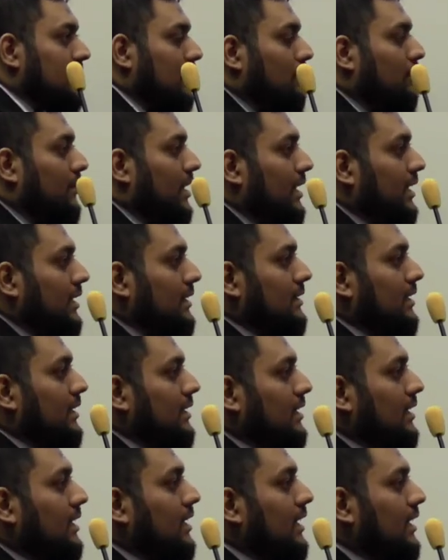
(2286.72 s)
combining the
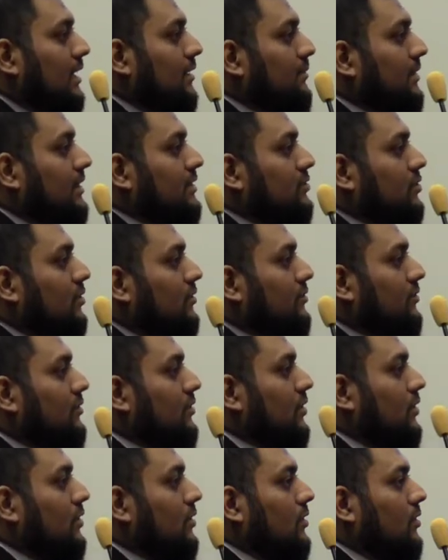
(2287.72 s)
key elements of
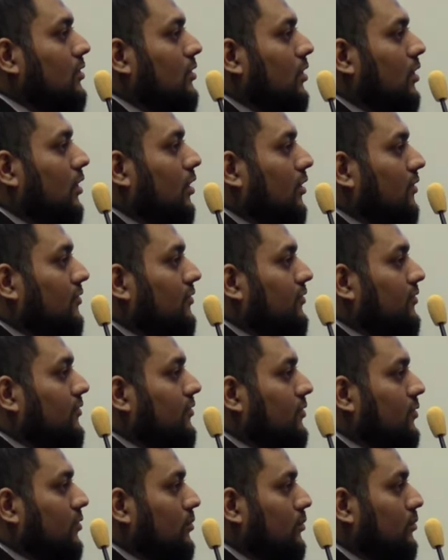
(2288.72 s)

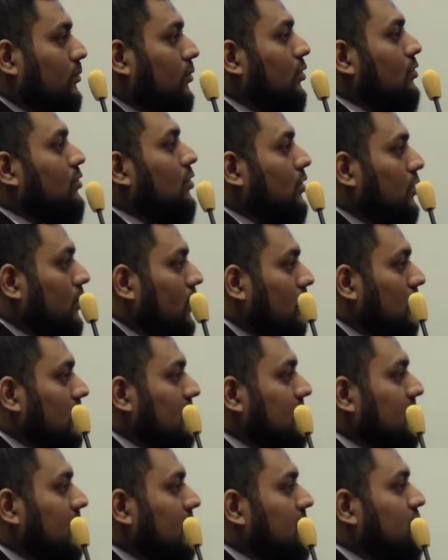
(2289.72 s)
both
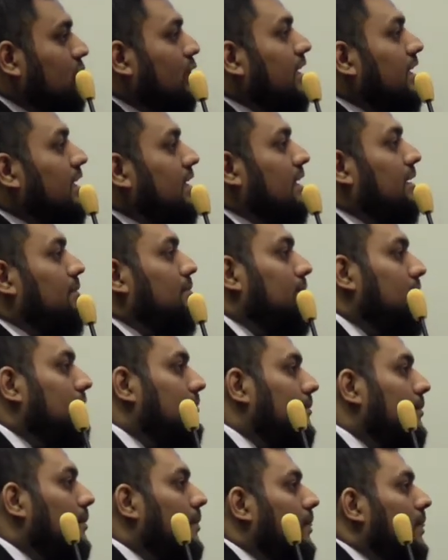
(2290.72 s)
ontologies and joining them.
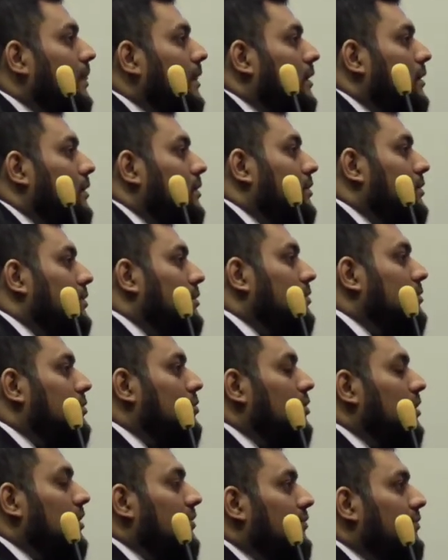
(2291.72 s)
So